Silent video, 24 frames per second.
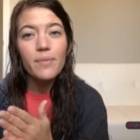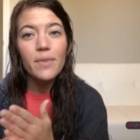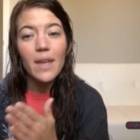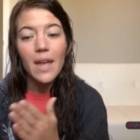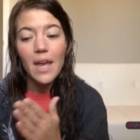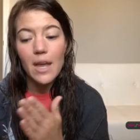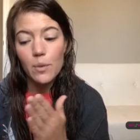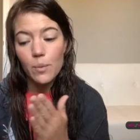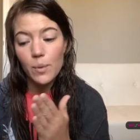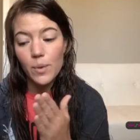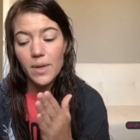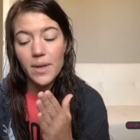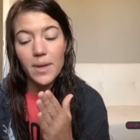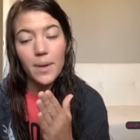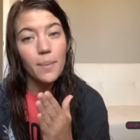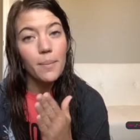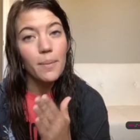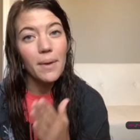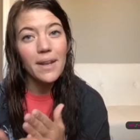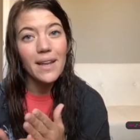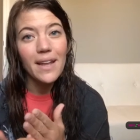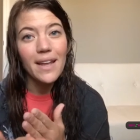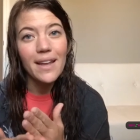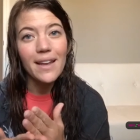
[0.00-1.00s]
and we
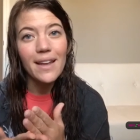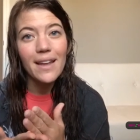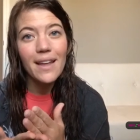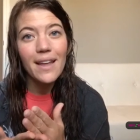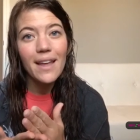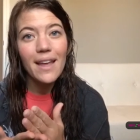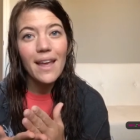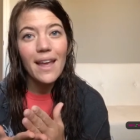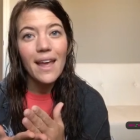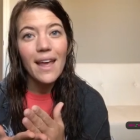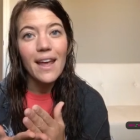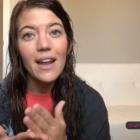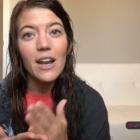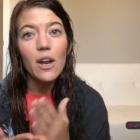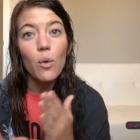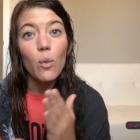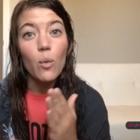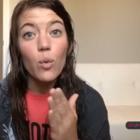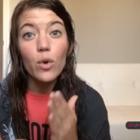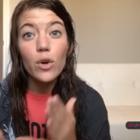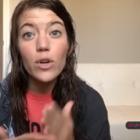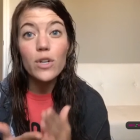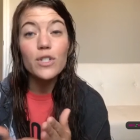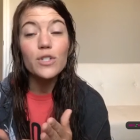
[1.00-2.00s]
committed, and it
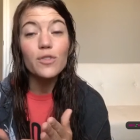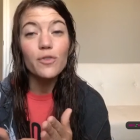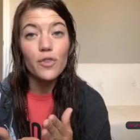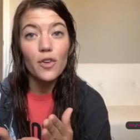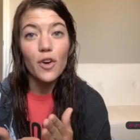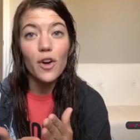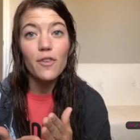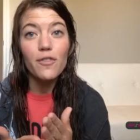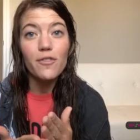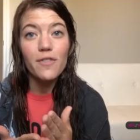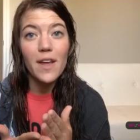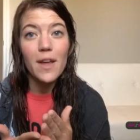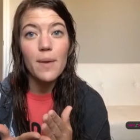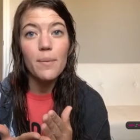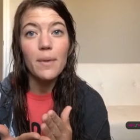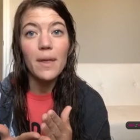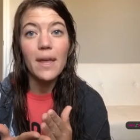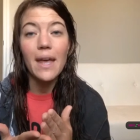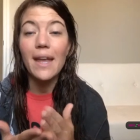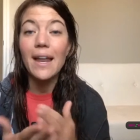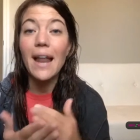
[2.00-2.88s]
works for our family.